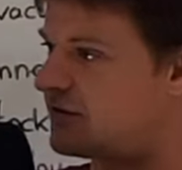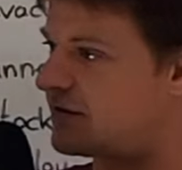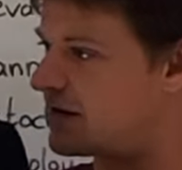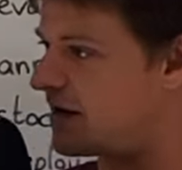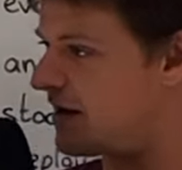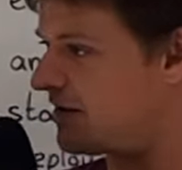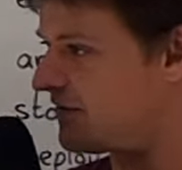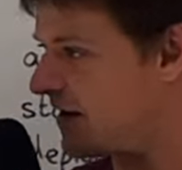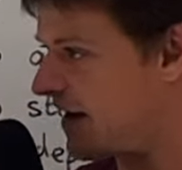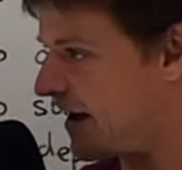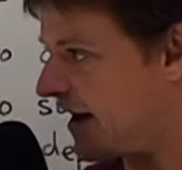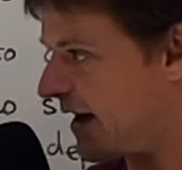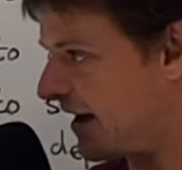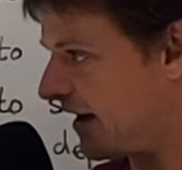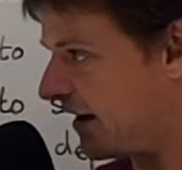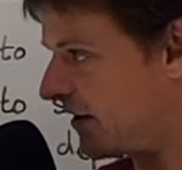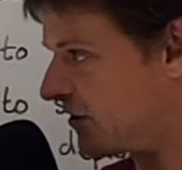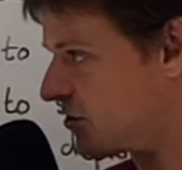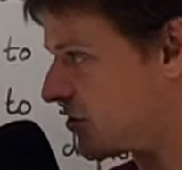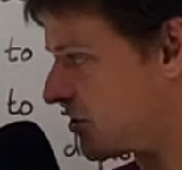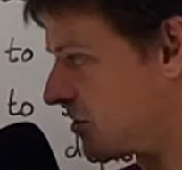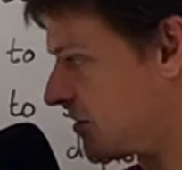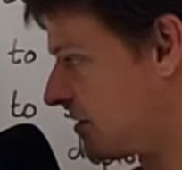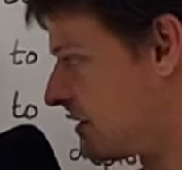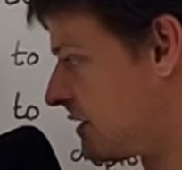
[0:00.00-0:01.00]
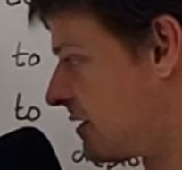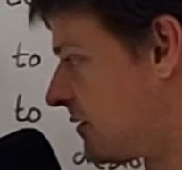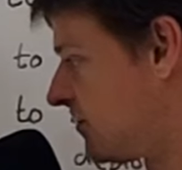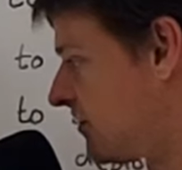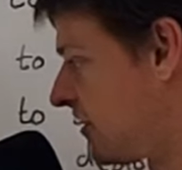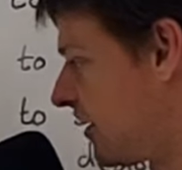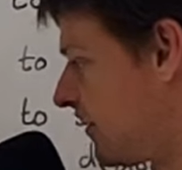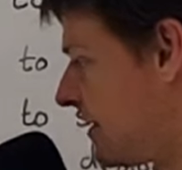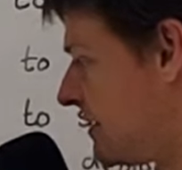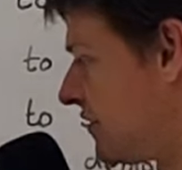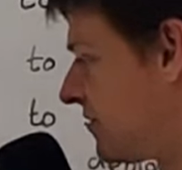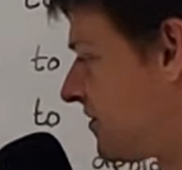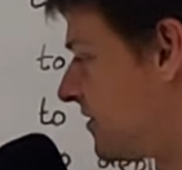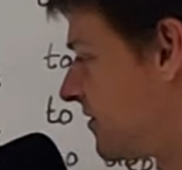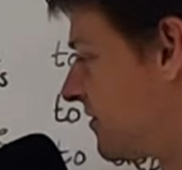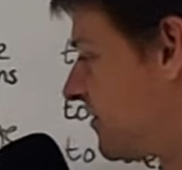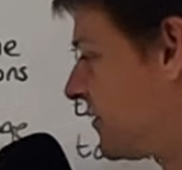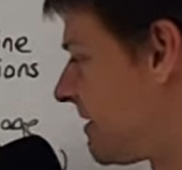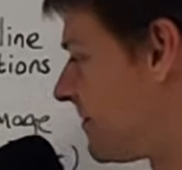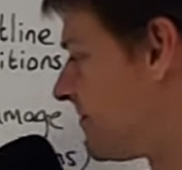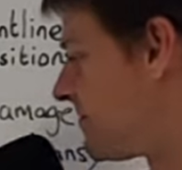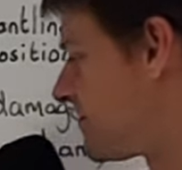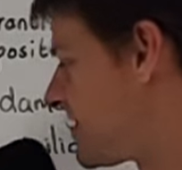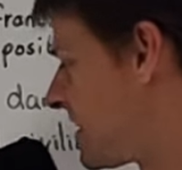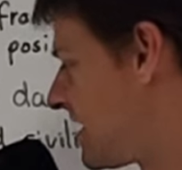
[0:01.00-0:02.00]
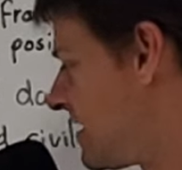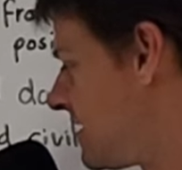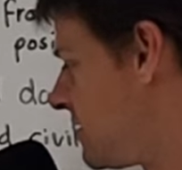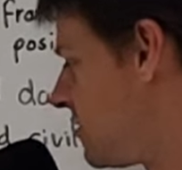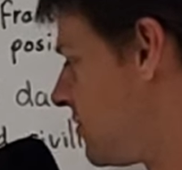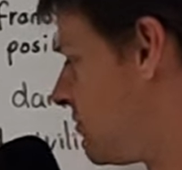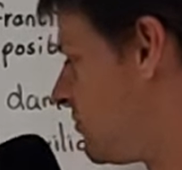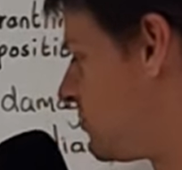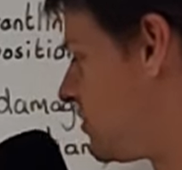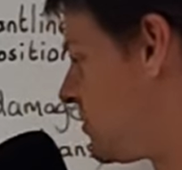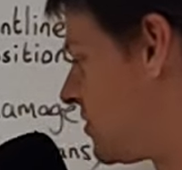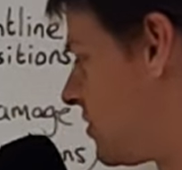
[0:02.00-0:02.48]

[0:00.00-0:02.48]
of another action. So it's something you